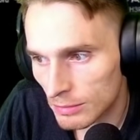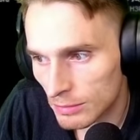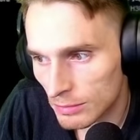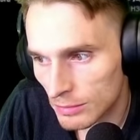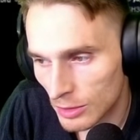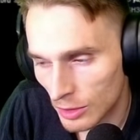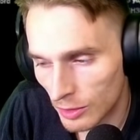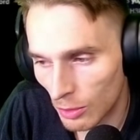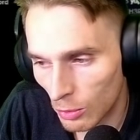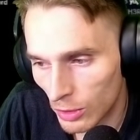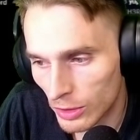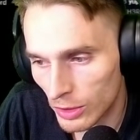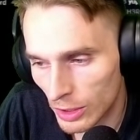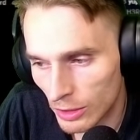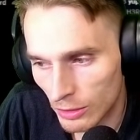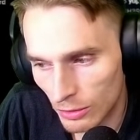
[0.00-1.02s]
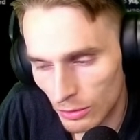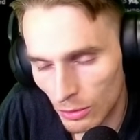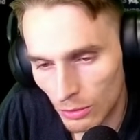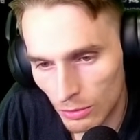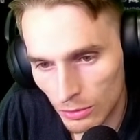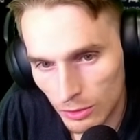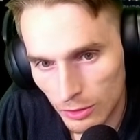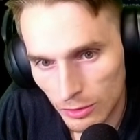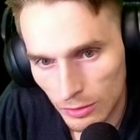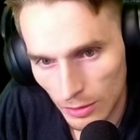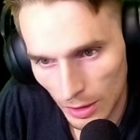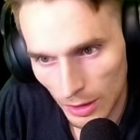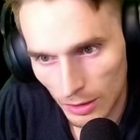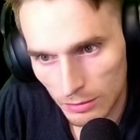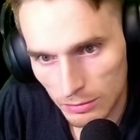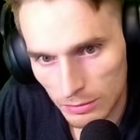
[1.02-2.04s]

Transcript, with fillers: because I want you to hit your goals. You know.